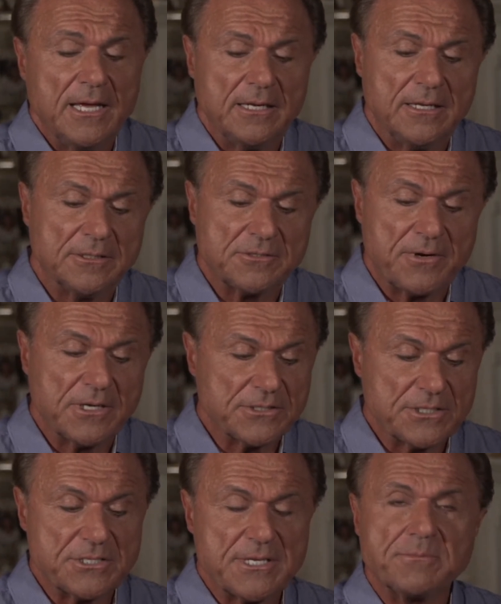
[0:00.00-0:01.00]
And as far
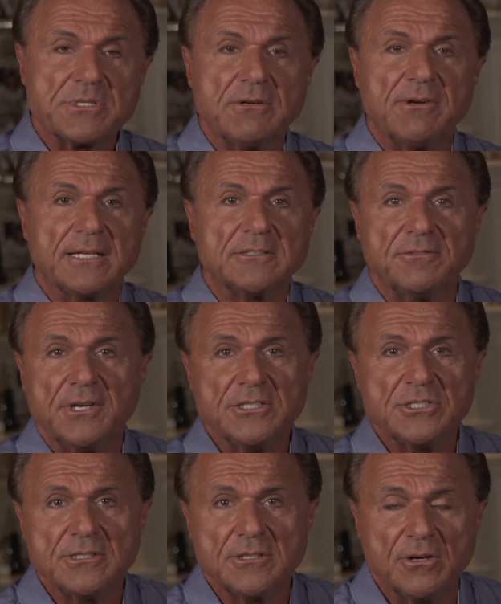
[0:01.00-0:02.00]
as the stem cell
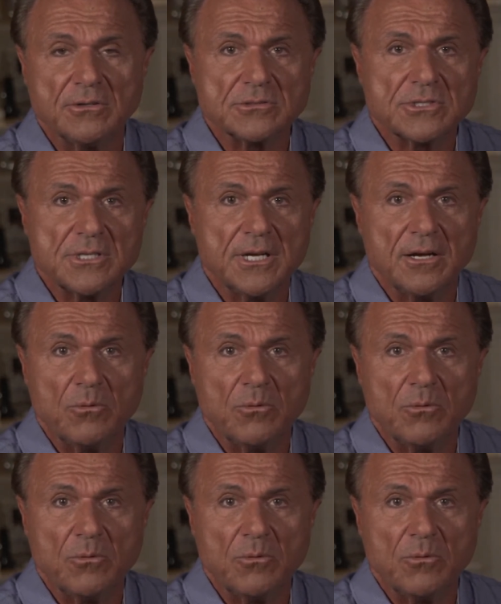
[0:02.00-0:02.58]
activation goes,